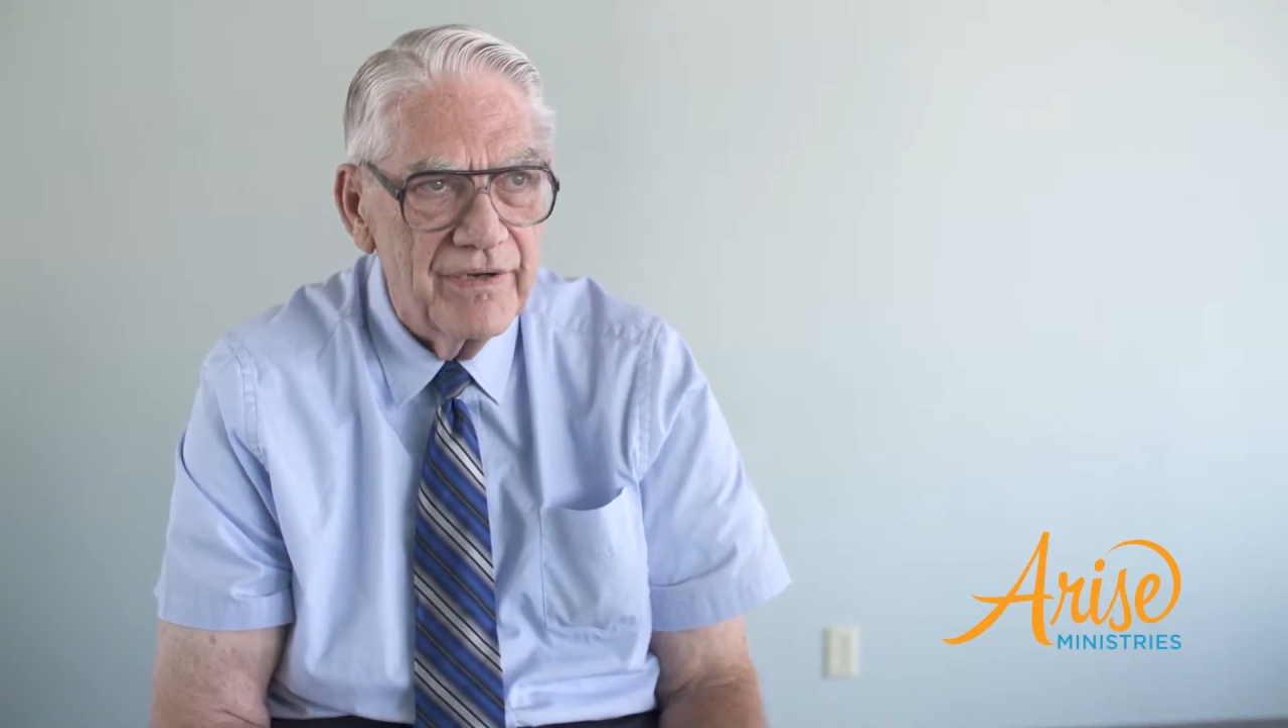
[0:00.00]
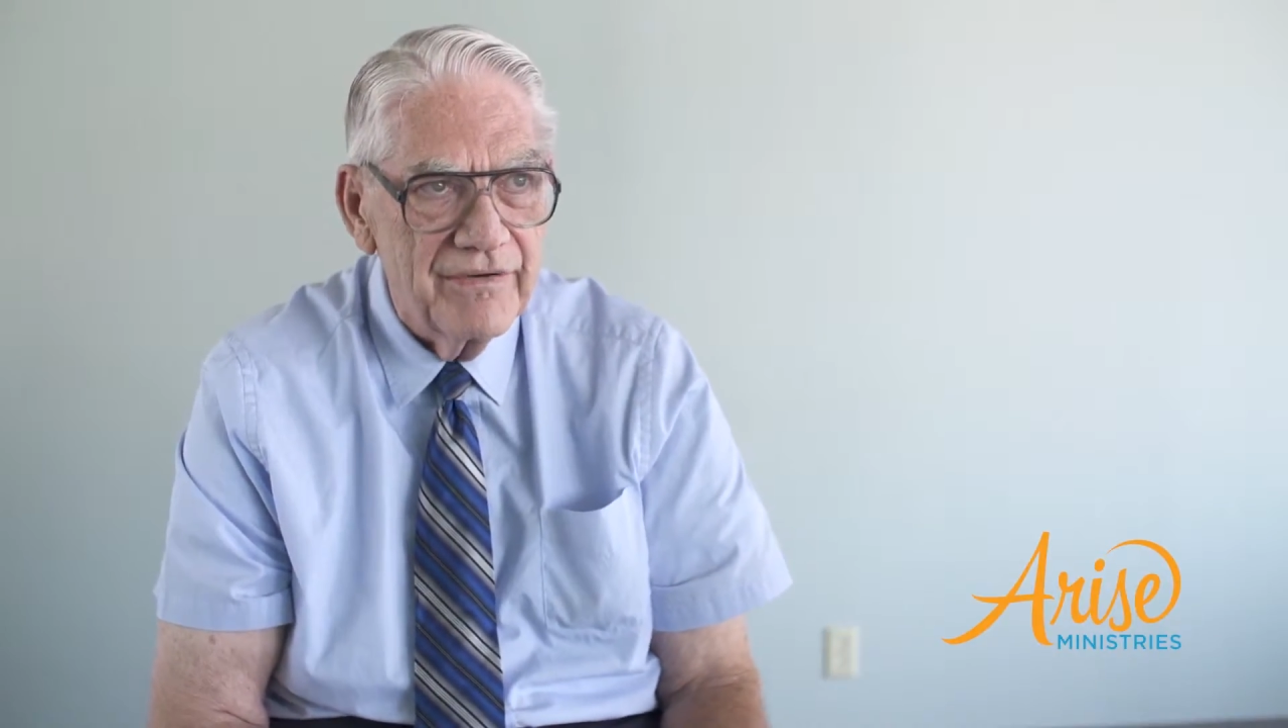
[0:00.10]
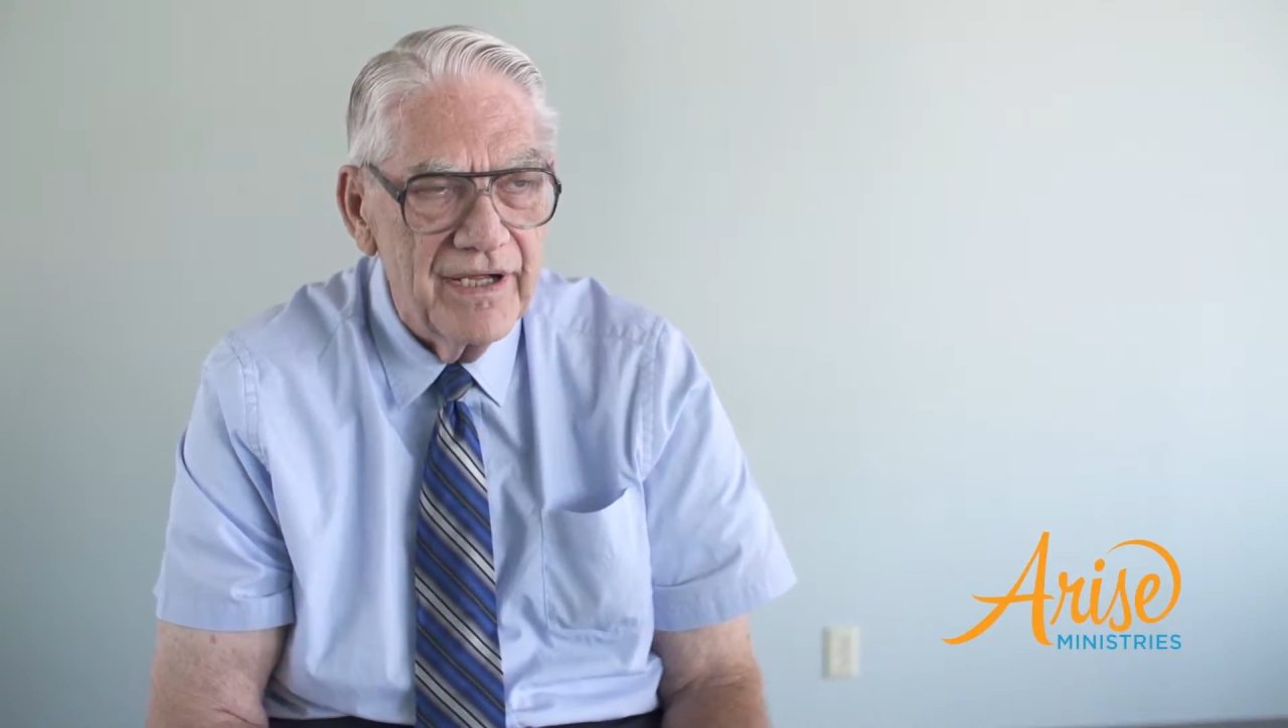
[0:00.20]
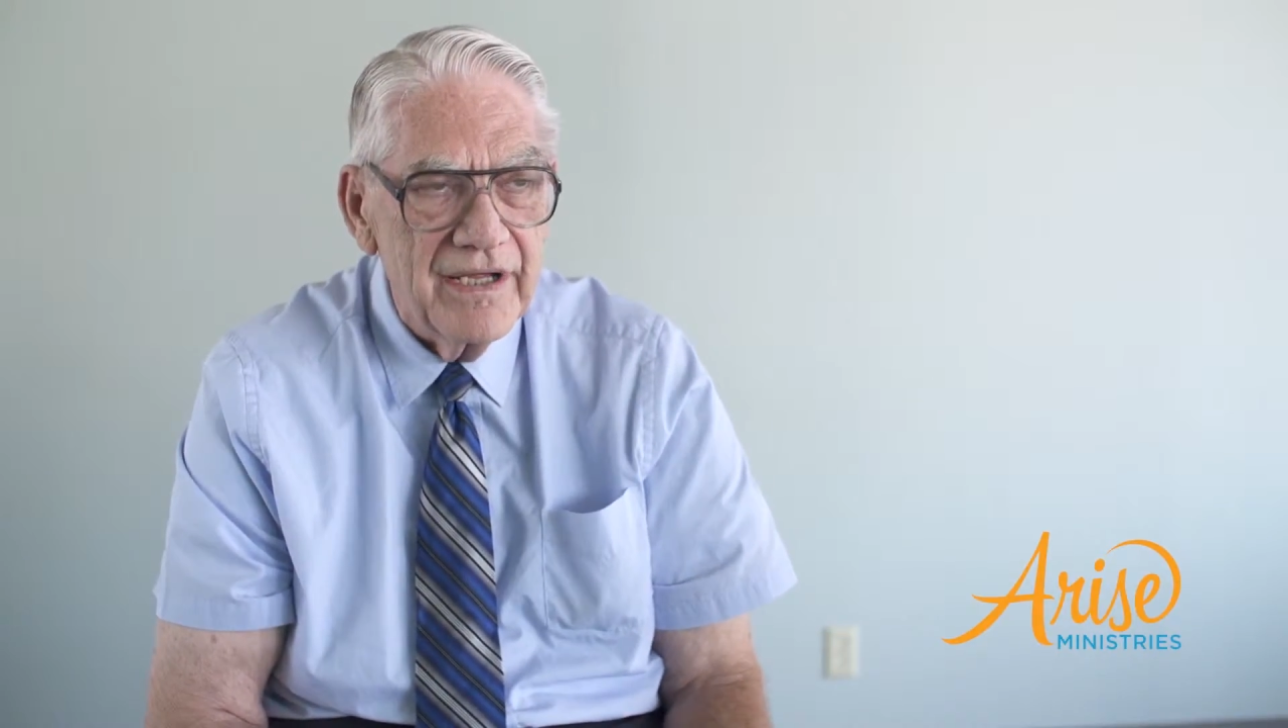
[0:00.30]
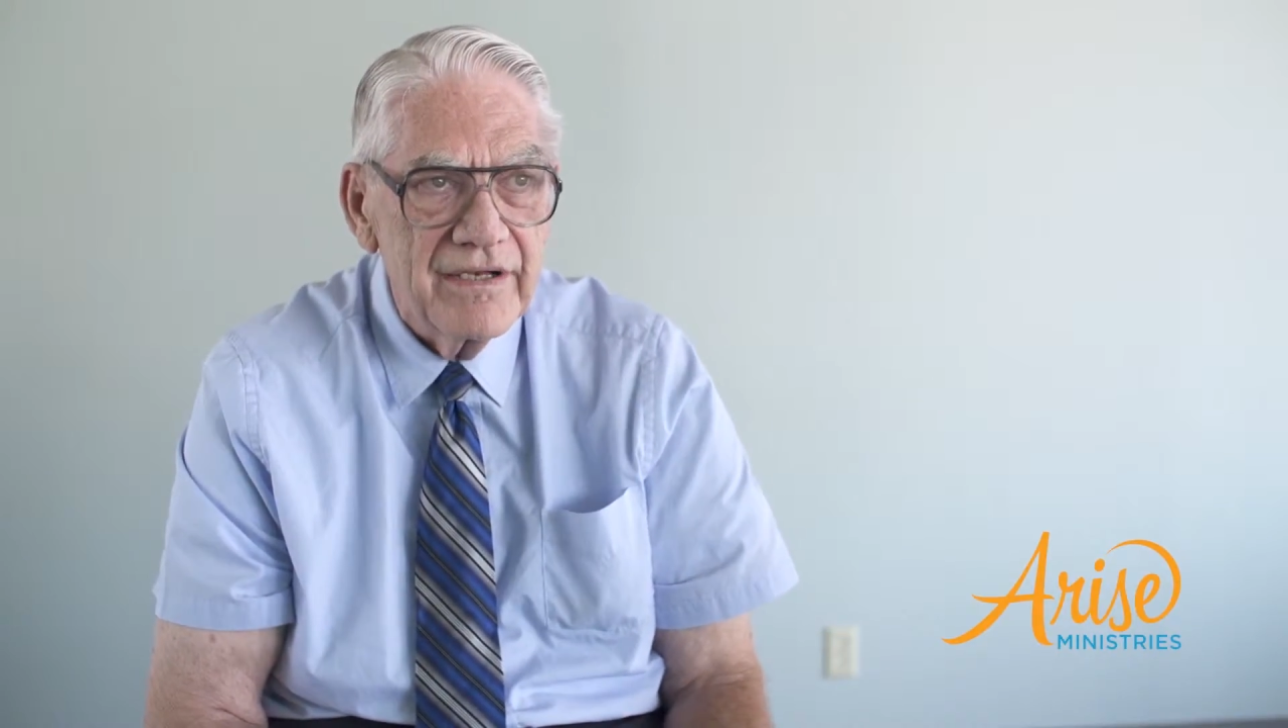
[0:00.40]
way
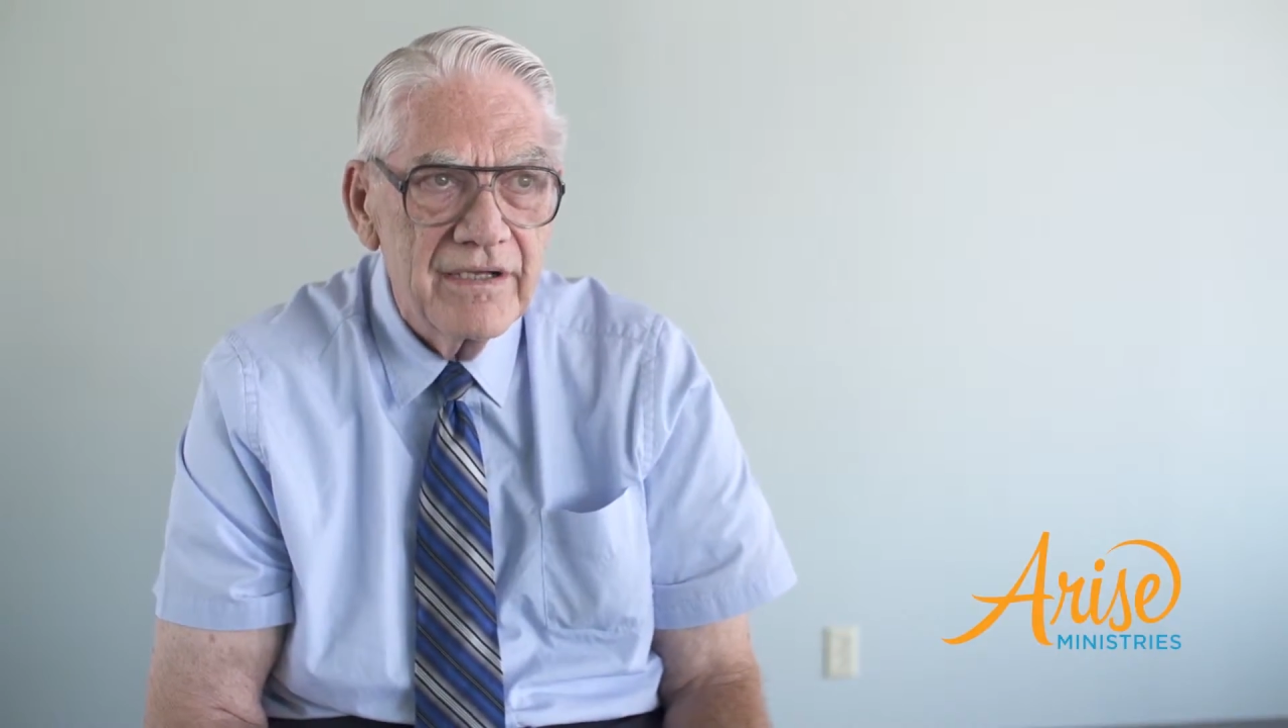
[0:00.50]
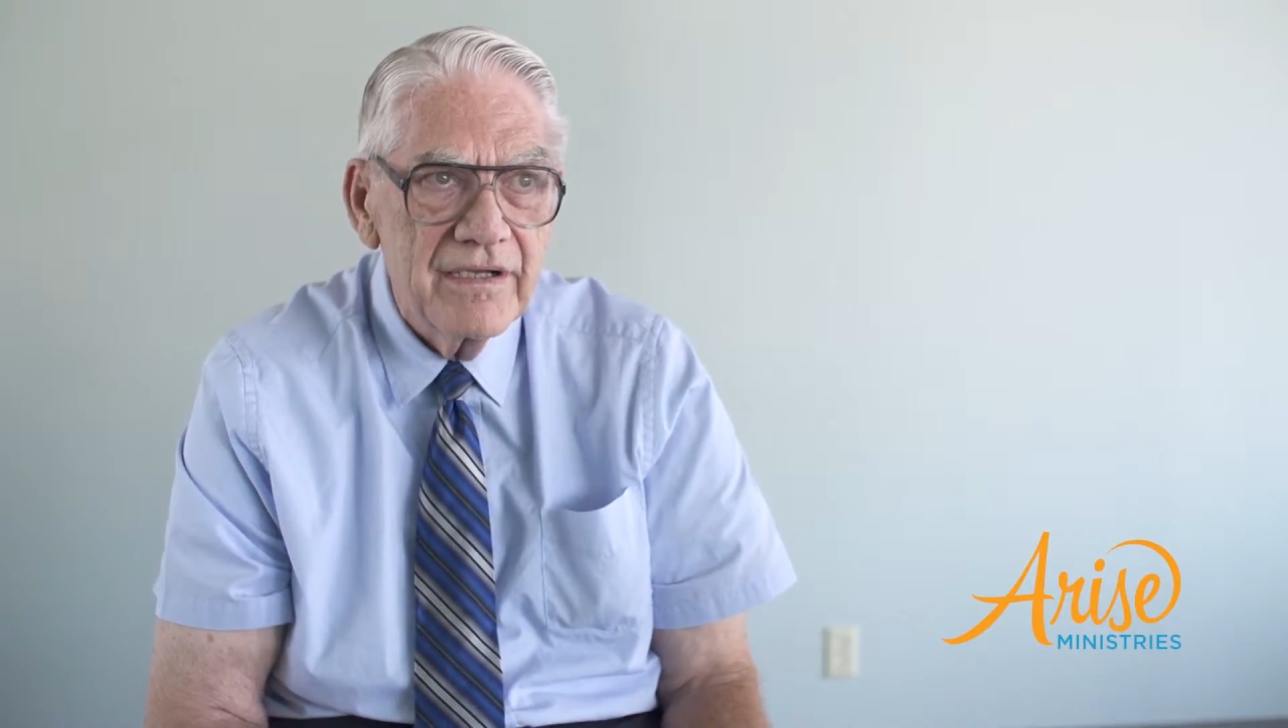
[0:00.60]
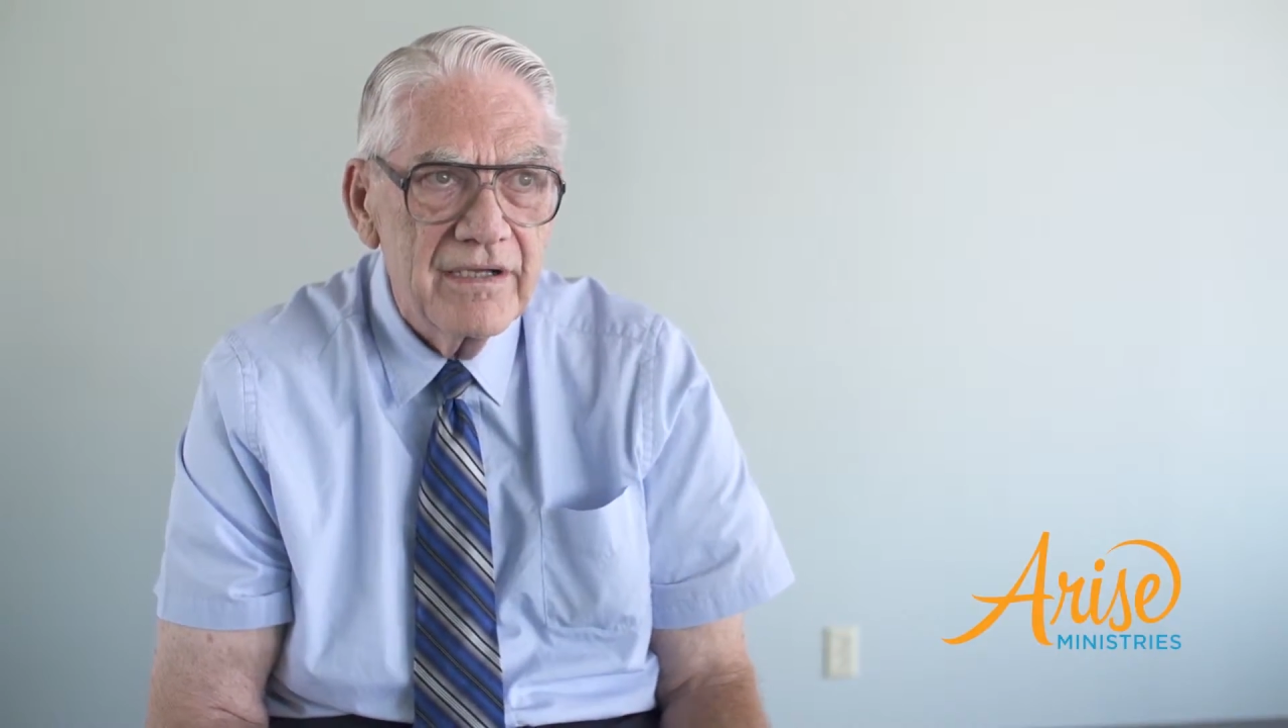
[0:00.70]
around.